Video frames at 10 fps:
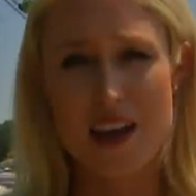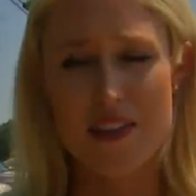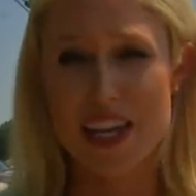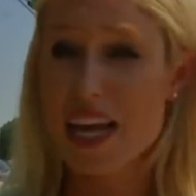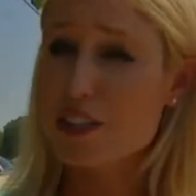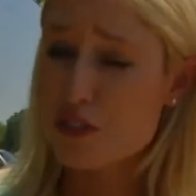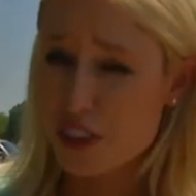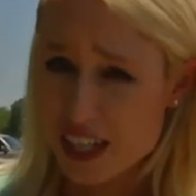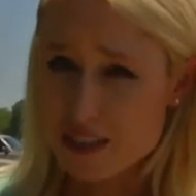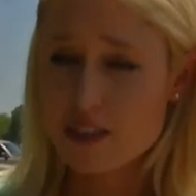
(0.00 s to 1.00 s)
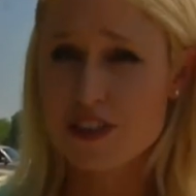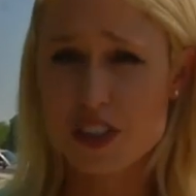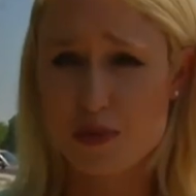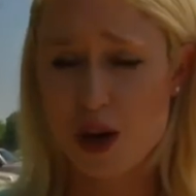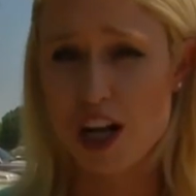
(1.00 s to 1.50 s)
And the next phase of this
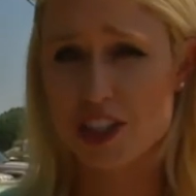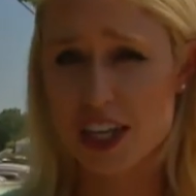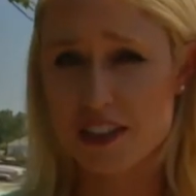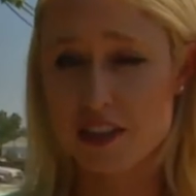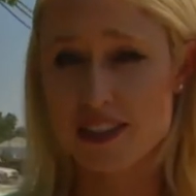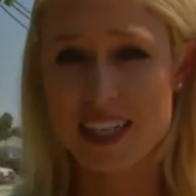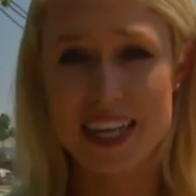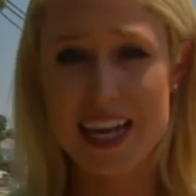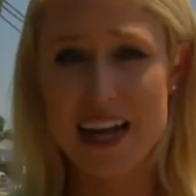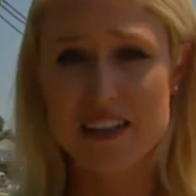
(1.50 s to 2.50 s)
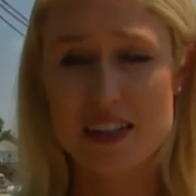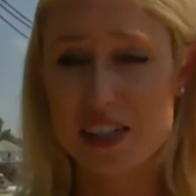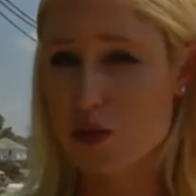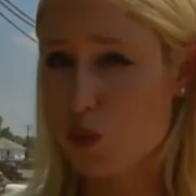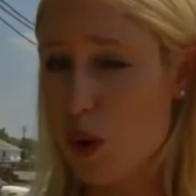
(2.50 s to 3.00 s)
project is to connect
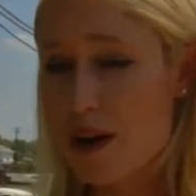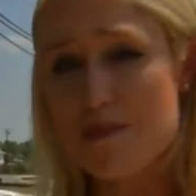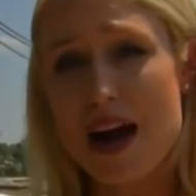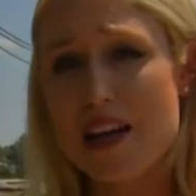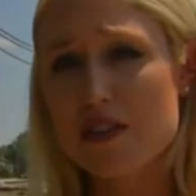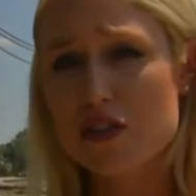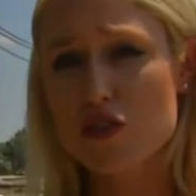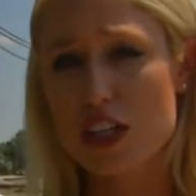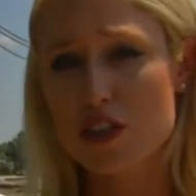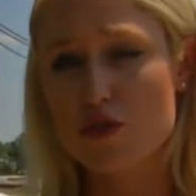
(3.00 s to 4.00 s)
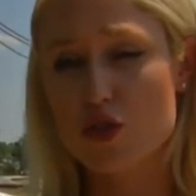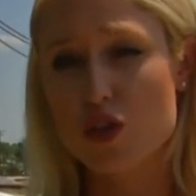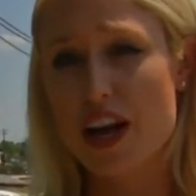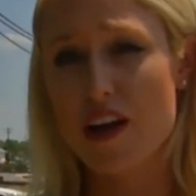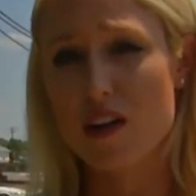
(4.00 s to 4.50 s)
this one mile stretch of
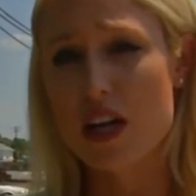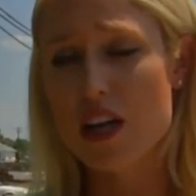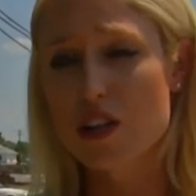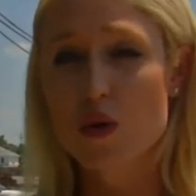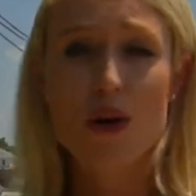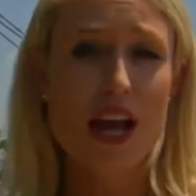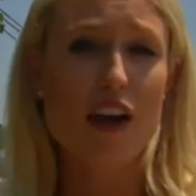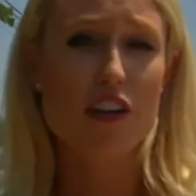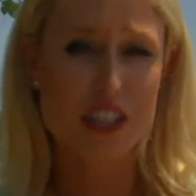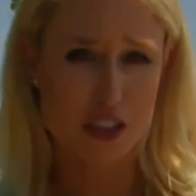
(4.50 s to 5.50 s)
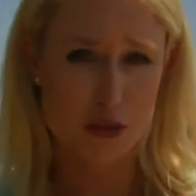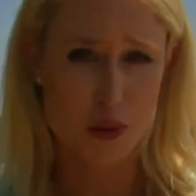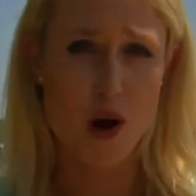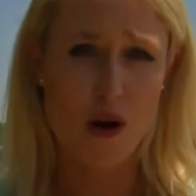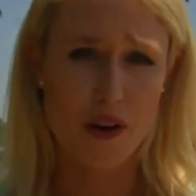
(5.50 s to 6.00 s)
trail toward Heritage
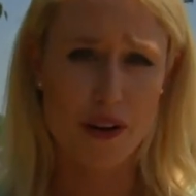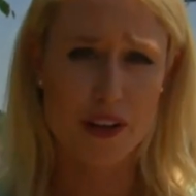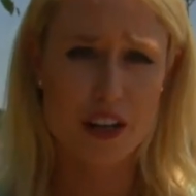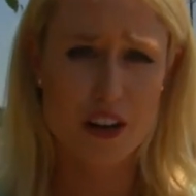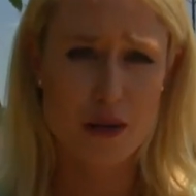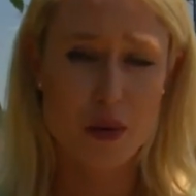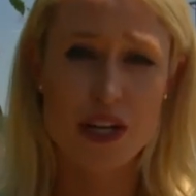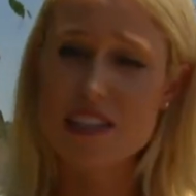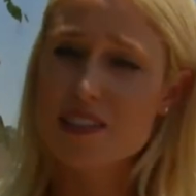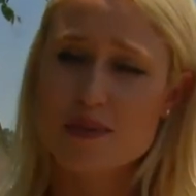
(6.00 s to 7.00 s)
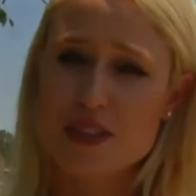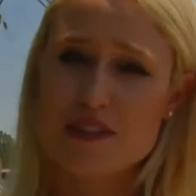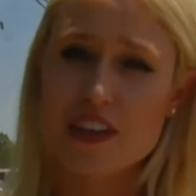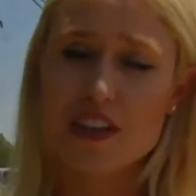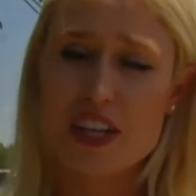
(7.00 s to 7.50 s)
Park. Reporting in
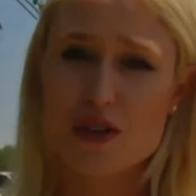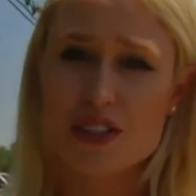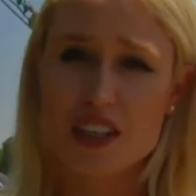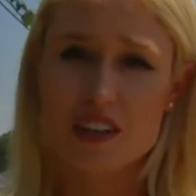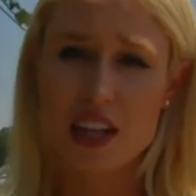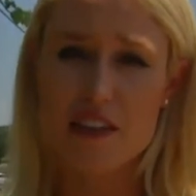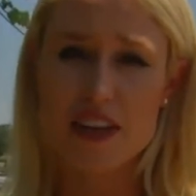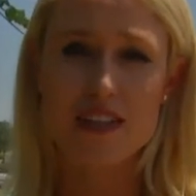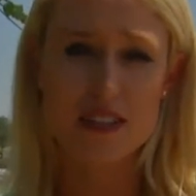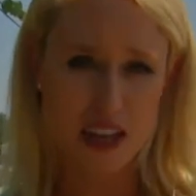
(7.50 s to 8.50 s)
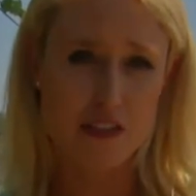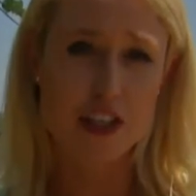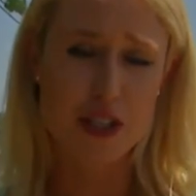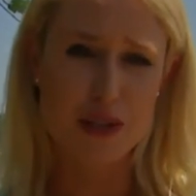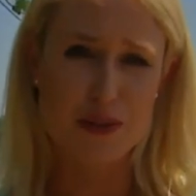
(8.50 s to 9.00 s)
Simpsonville, Kirsten Glavin, 7
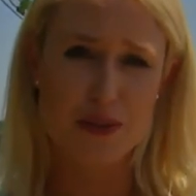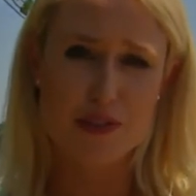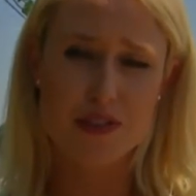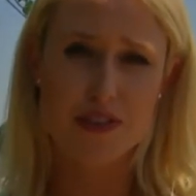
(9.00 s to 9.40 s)
News.